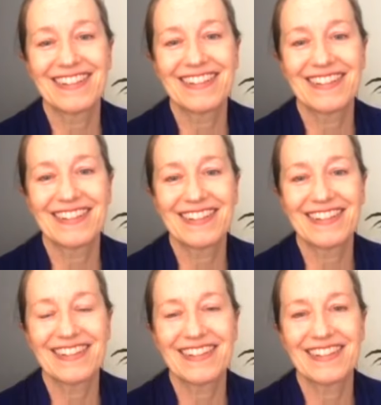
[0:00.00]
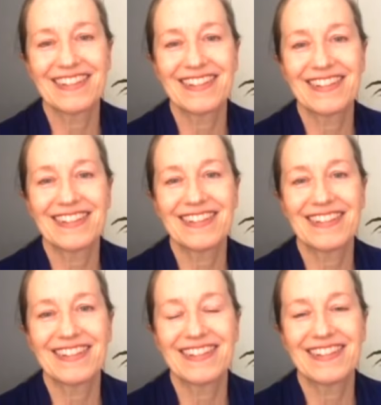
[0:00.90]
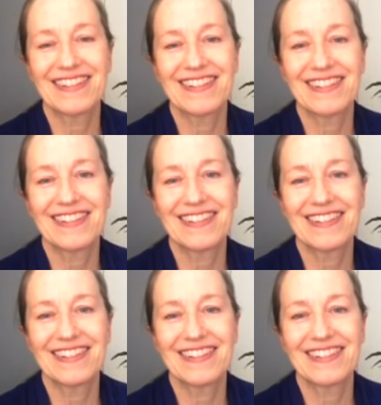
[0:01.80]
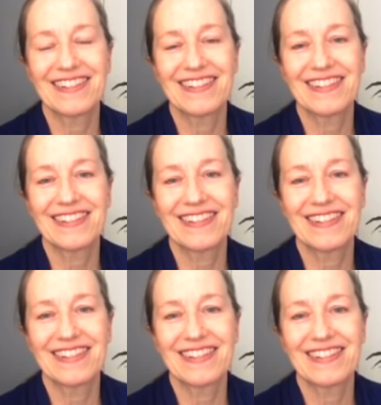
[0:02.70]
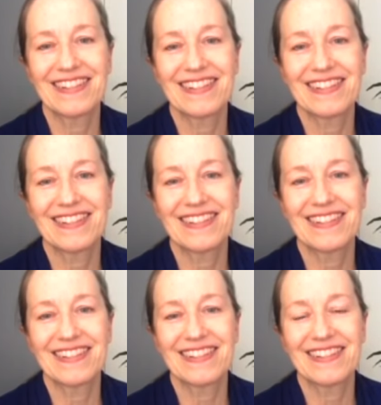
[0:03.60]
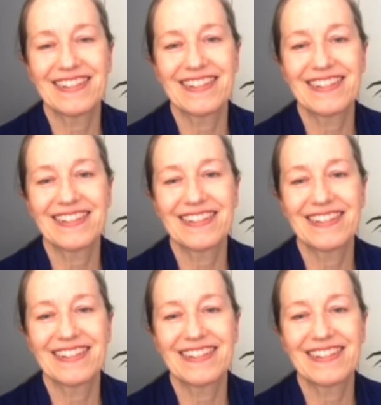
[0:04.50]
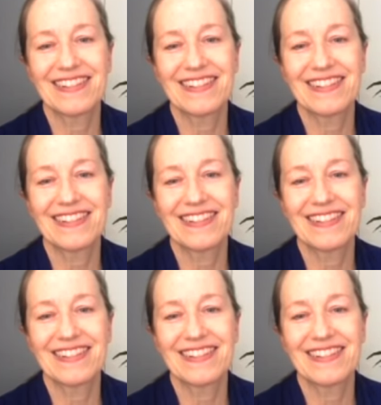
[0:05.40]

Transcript: [no speech]